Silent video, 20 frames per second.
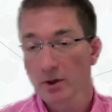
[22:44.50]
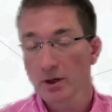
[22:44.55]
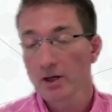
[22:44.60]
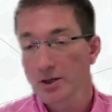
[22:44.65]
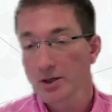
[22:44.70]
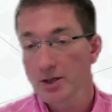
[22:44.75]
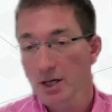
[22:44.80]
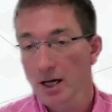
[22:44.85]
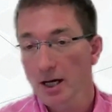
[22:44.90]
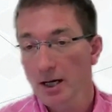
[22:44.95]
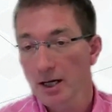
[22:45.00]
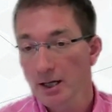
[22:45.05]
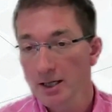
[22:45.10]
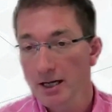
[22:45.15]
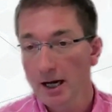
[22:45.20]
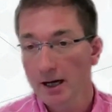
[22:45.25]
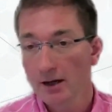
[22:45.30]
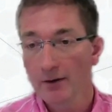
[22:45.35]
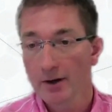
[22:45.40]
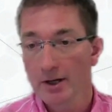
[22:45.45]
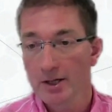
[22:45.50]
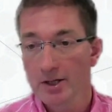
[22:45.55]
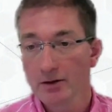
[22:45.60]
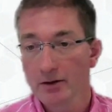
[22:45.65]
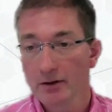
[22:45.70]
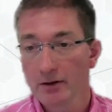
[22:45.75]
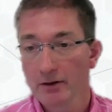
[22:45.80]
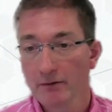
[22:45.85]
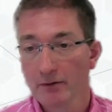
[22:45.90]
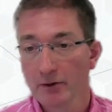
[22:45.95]
sign a declaration
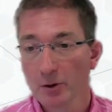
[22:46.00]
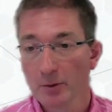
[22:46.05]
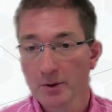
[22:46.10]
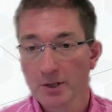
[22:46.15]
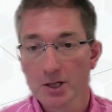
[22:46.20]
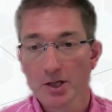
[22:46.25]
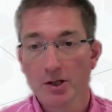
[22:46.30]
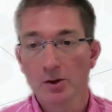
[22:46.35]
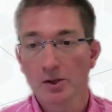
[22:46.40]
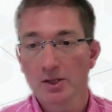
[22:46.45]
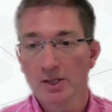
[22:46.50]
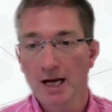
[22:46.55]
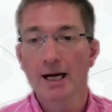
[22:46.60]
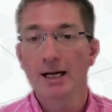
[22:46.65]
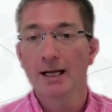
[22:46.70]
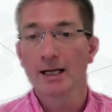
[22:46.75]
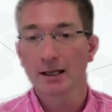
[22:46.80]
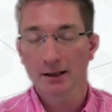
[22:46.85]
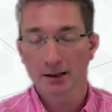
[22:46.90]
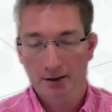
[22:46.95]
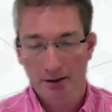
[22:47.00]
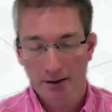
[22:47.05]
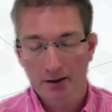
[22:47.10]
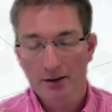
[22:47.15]
of conformity, you're telling